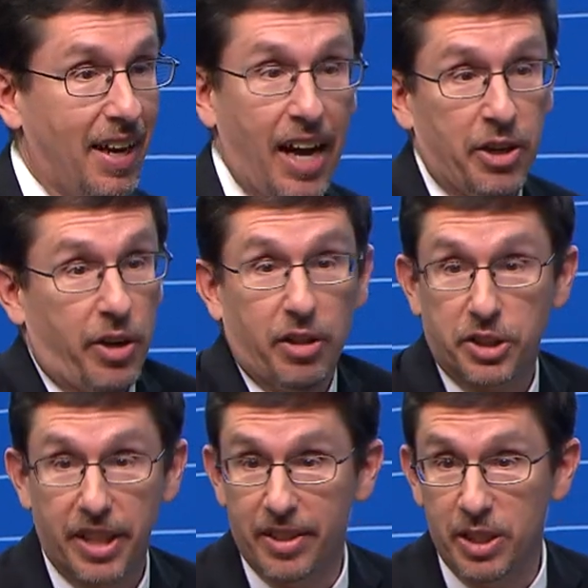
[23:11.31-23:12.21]
I don't
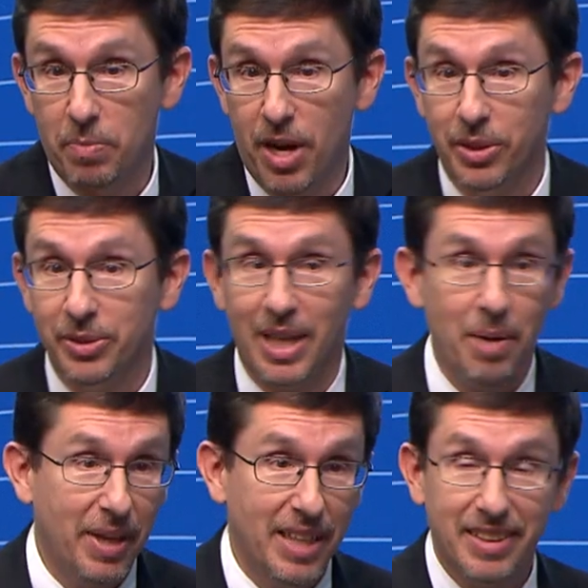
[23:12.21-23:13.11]
understand these models.
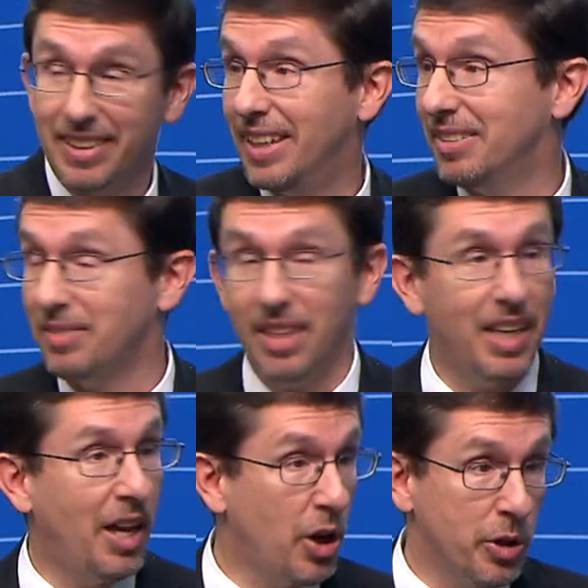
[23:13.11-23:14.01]
I'm guessing that
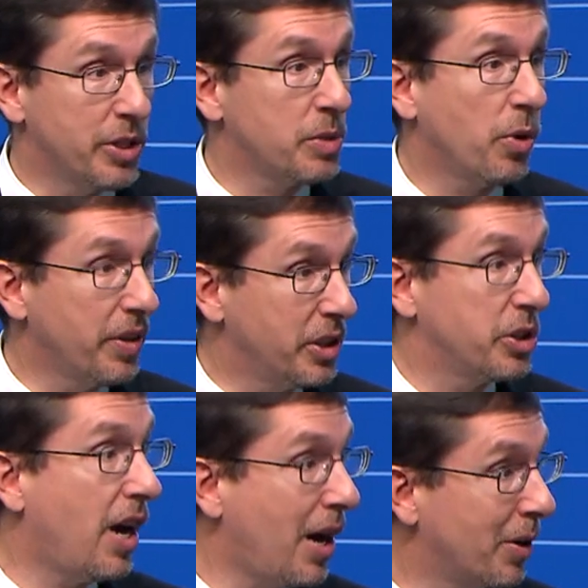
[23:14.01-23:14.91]
I heard this morning that
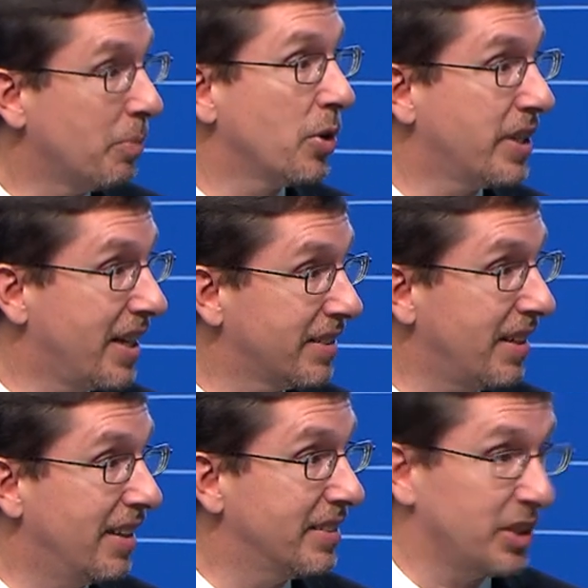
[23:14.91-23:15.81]
you're hiring more data
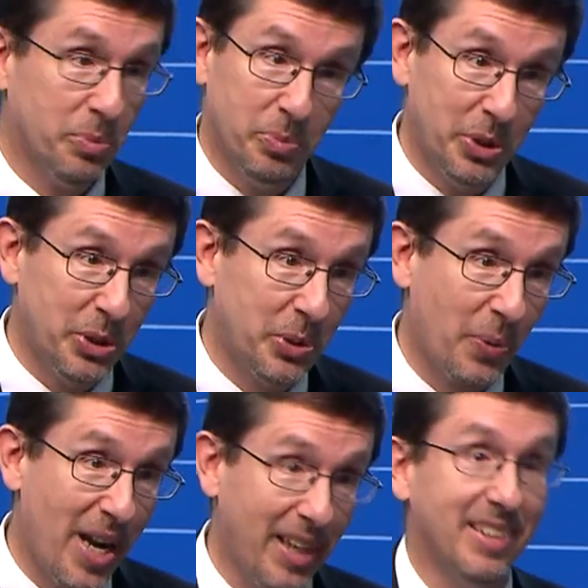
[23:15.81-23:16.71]
scientists, which is
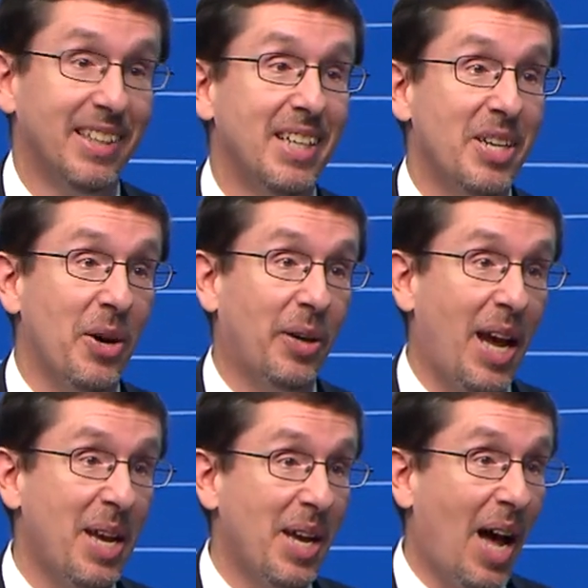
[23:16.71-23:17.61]
great, okay?